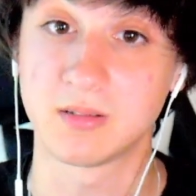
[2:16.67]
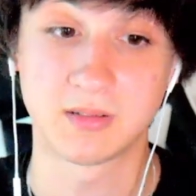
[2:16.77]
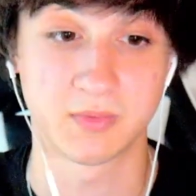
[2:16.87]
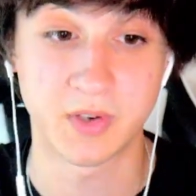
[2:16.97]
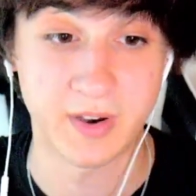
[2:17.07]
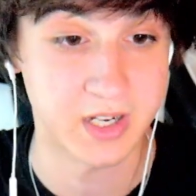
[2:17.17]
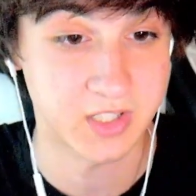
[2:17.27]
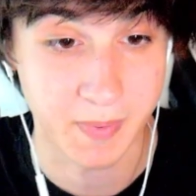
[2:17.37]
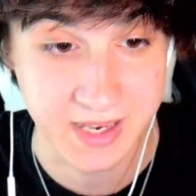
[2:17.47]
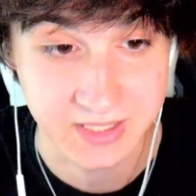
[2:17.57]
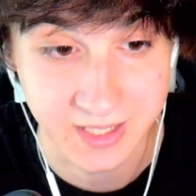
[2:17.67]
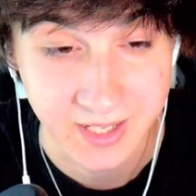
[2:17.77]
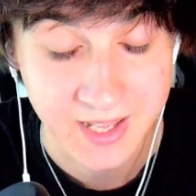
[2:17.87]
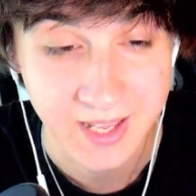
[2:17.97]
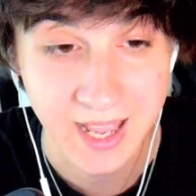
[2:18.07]
We're very just passionate.
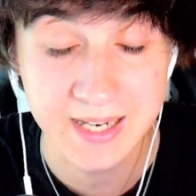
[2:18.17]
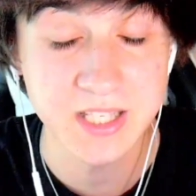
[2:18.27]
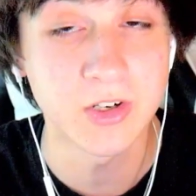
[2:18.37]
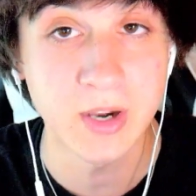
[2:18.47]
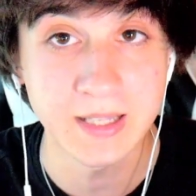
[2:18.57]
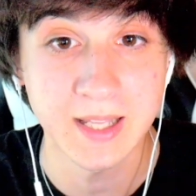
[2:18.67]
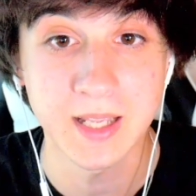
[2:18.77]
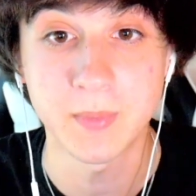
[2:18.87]
And it's a great thing,